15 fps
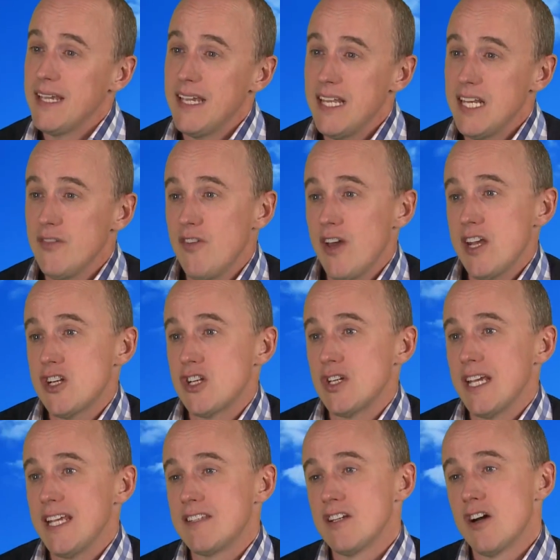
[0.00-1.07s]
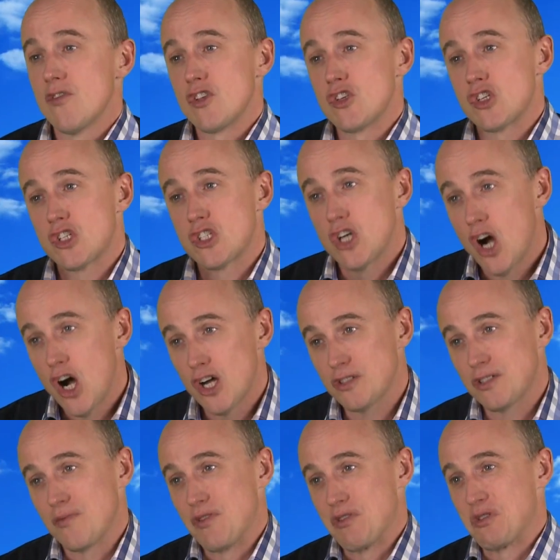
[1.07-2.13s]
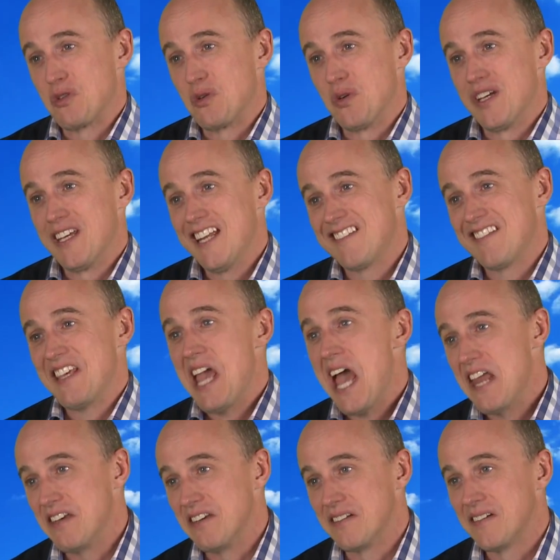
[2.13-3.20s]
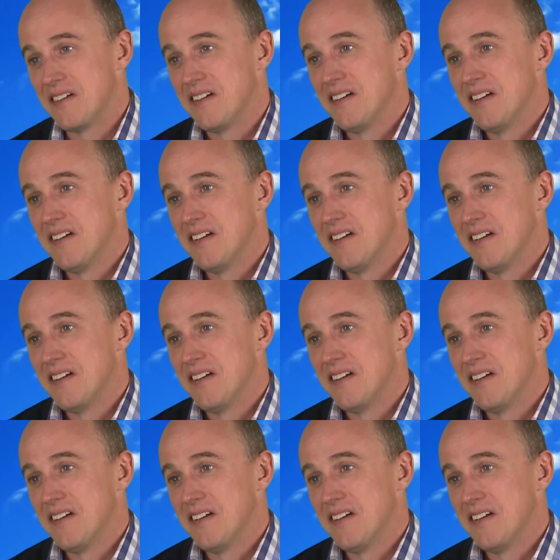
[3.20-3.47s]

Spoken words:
Innovation is not the start of the story, it's the end.